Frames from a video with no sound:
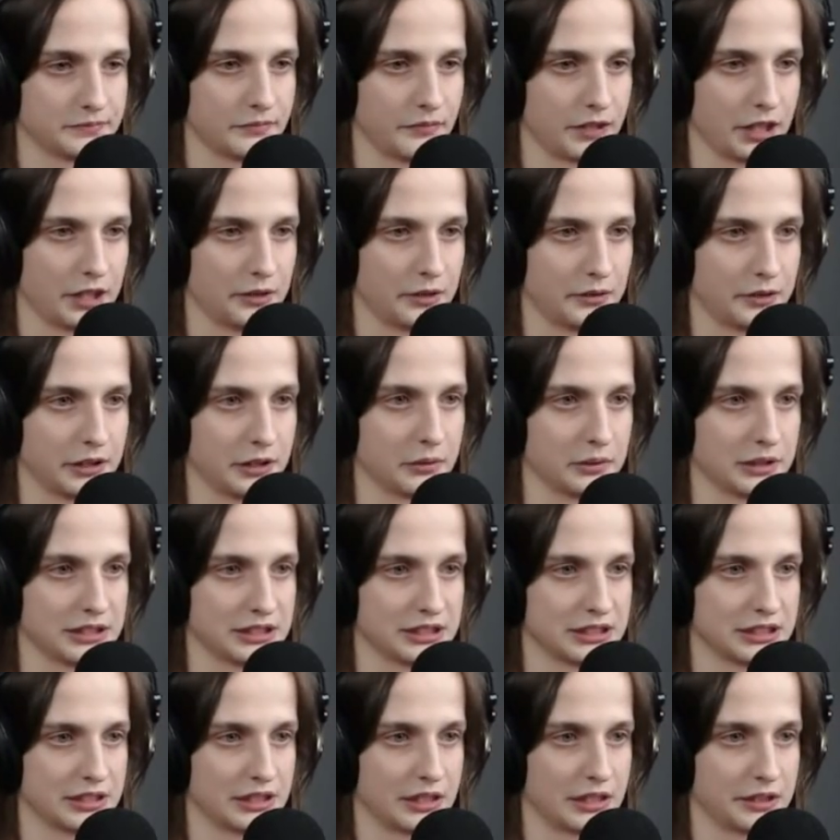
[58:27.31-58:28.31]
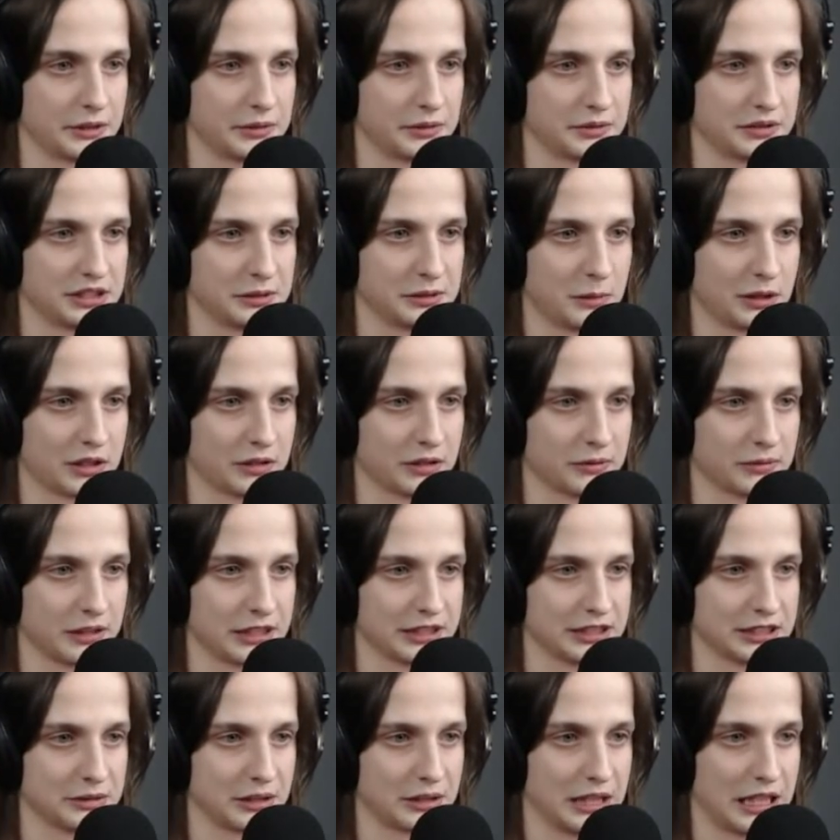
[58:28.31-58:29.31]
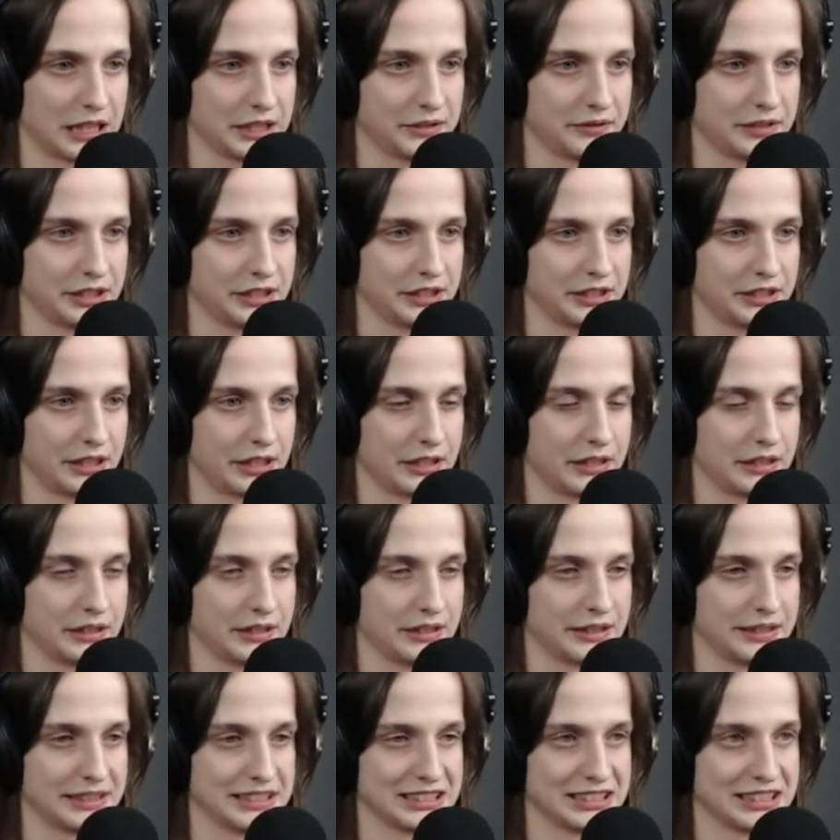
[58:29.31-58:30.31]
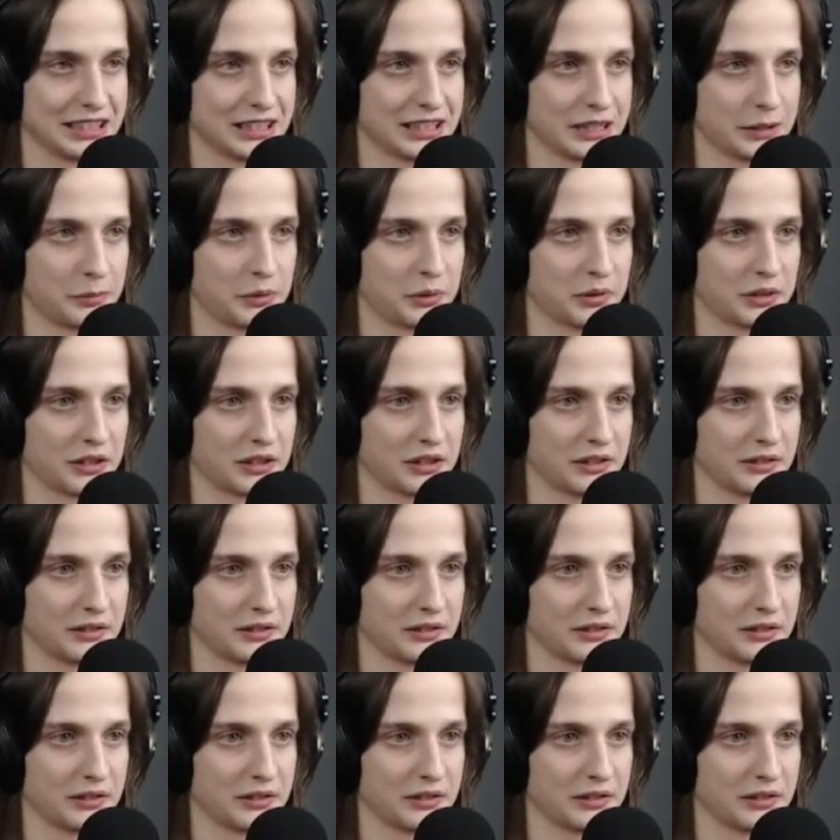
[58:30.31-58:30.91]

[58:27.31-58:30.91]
here we go. Let's use these butterflies to activate this teleporter.